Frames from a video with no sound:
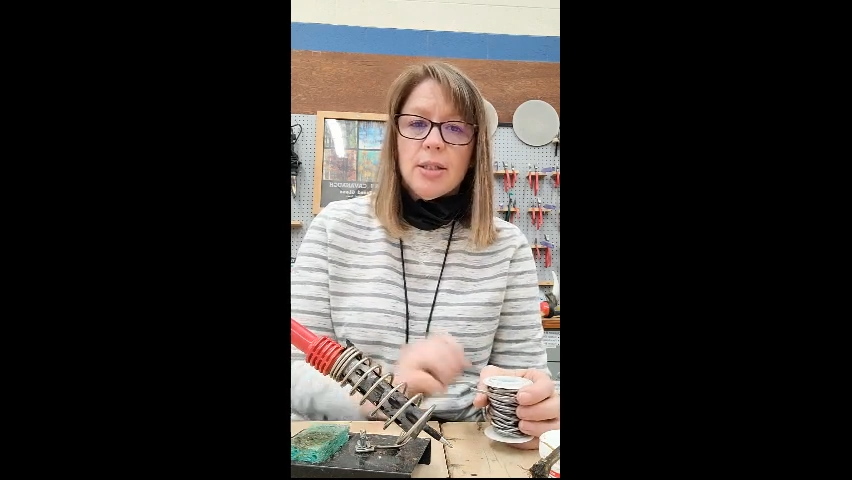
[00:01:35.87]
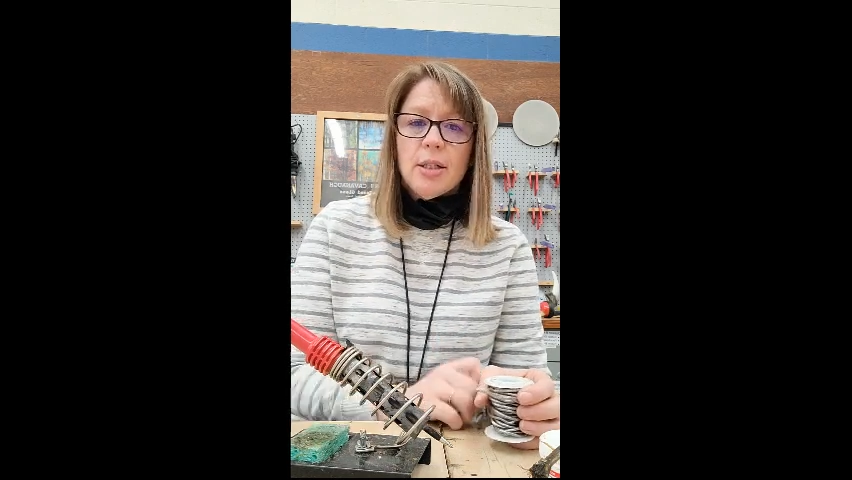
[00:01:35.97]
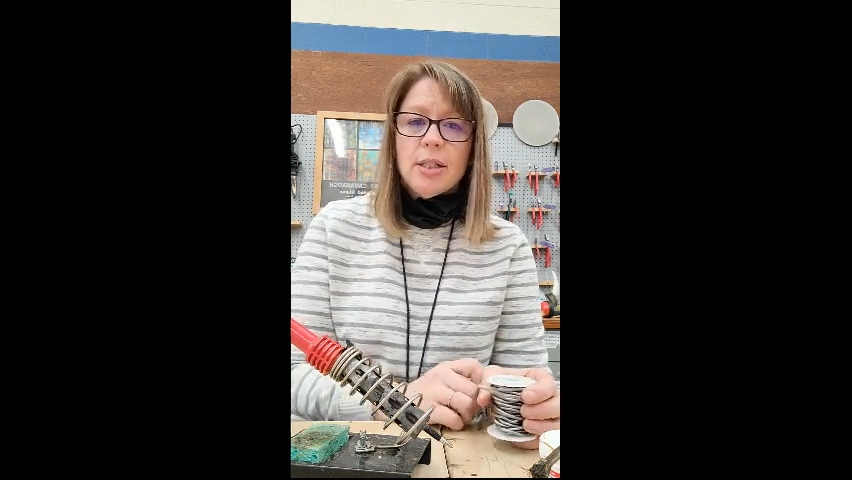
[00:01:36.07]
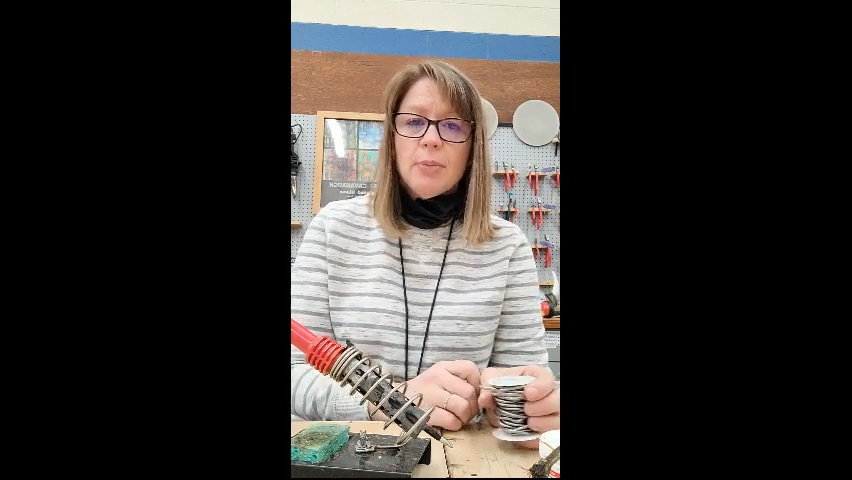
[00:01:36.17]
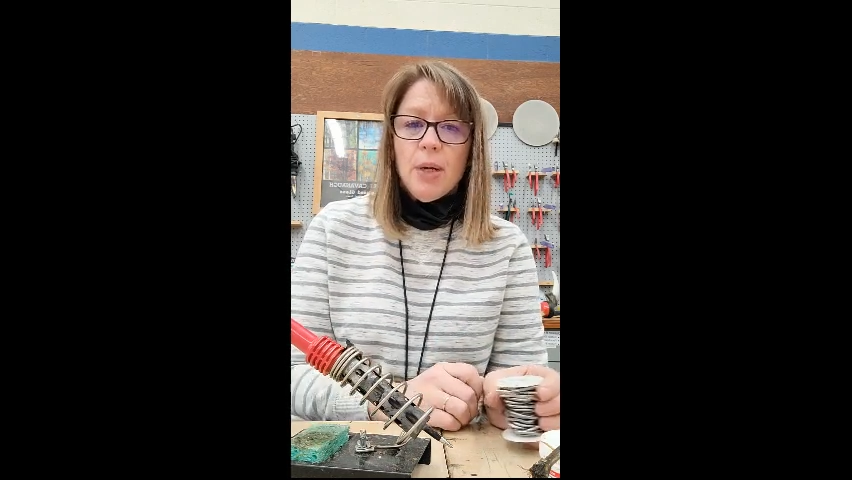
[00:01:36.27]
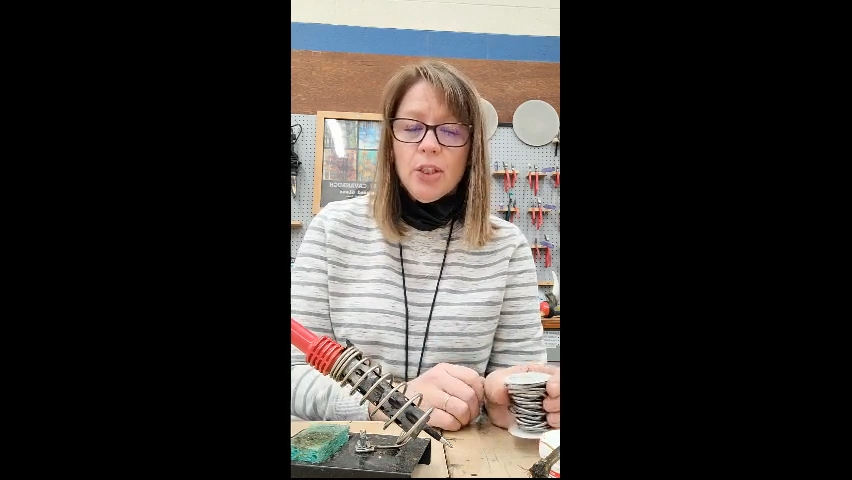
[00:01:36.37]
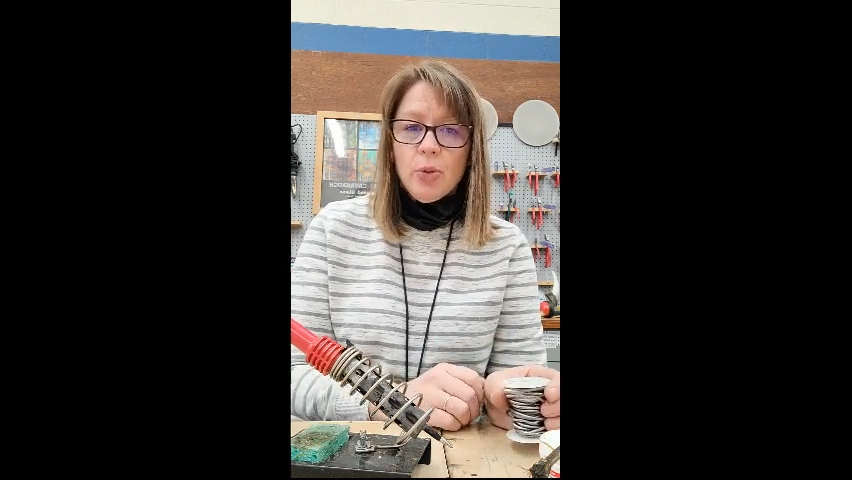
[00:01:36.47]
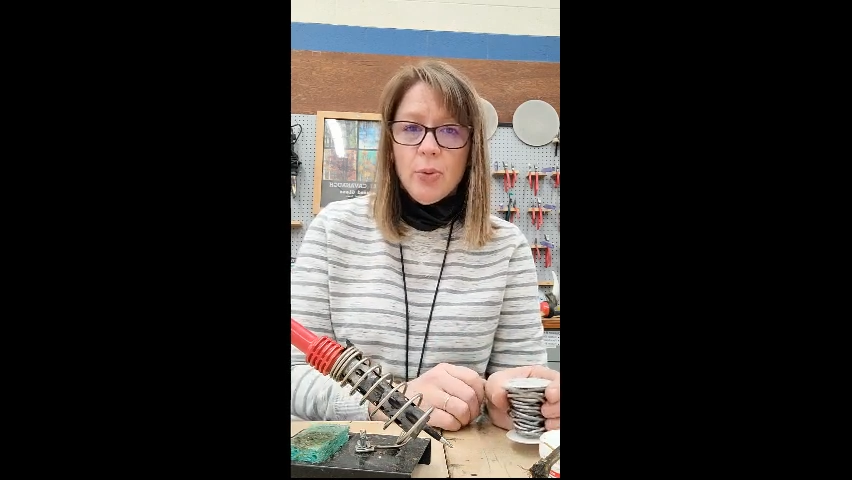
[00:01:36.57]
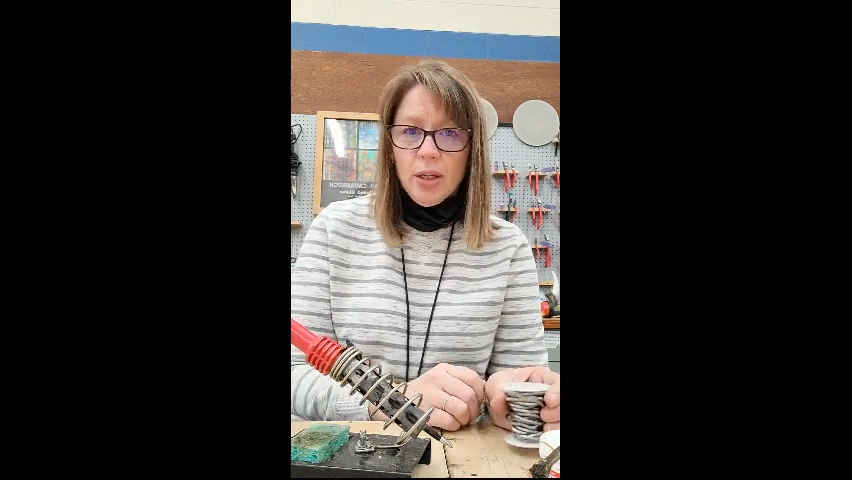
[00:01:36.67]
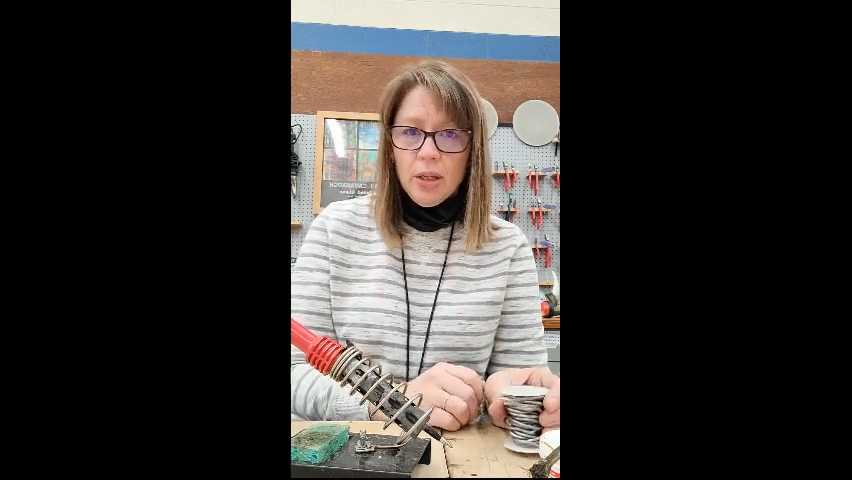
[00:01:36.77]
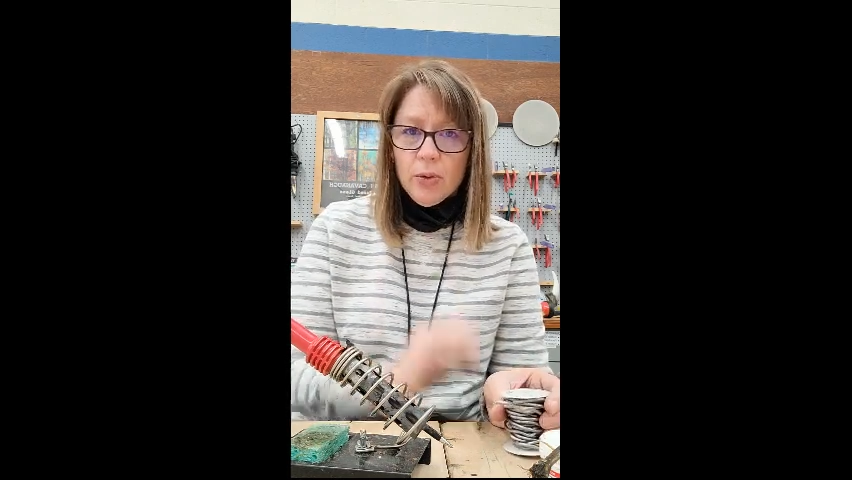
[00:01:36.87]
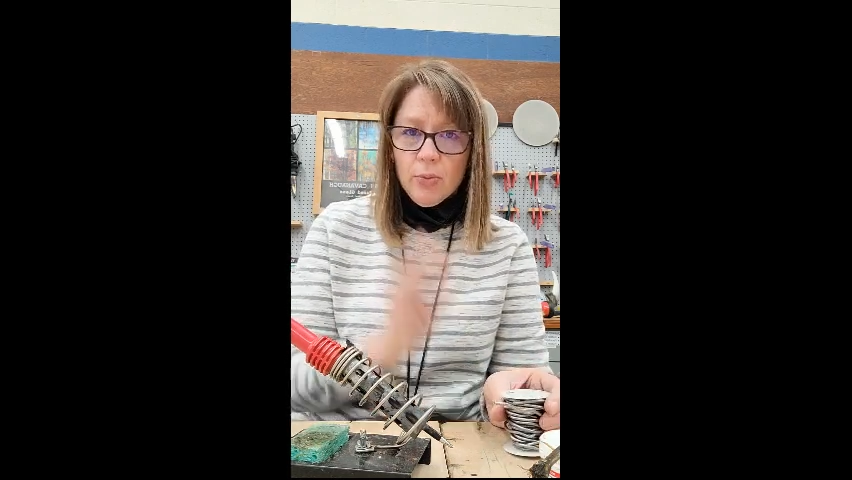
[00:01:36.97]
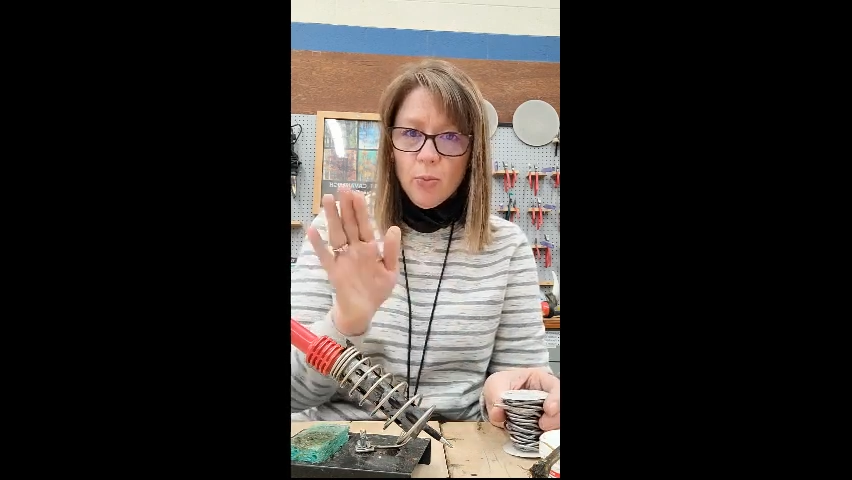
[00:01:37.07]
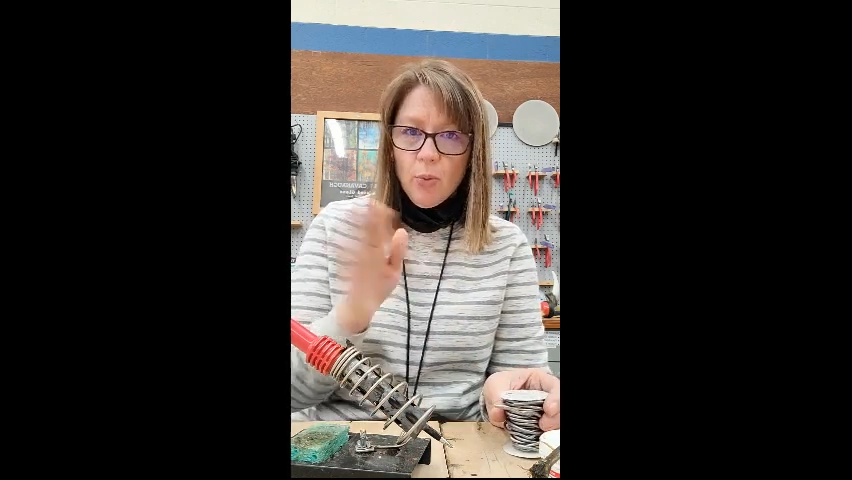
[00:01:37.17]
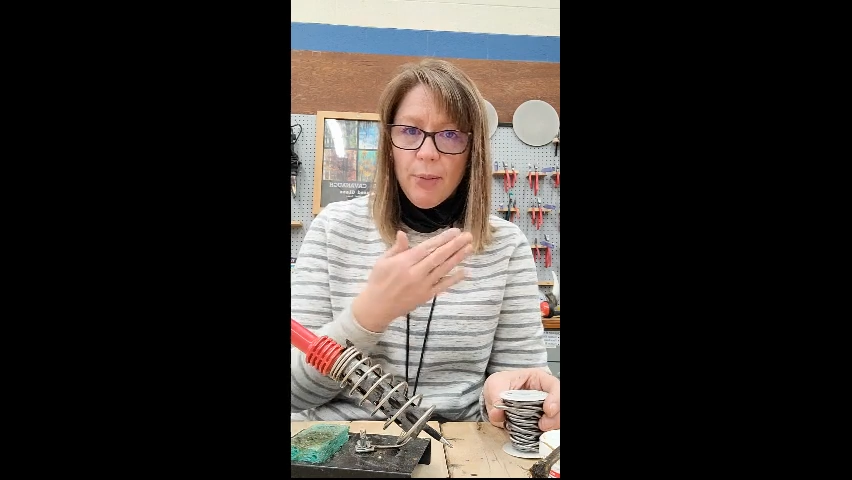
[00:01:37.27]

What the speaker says: to the sponge when I go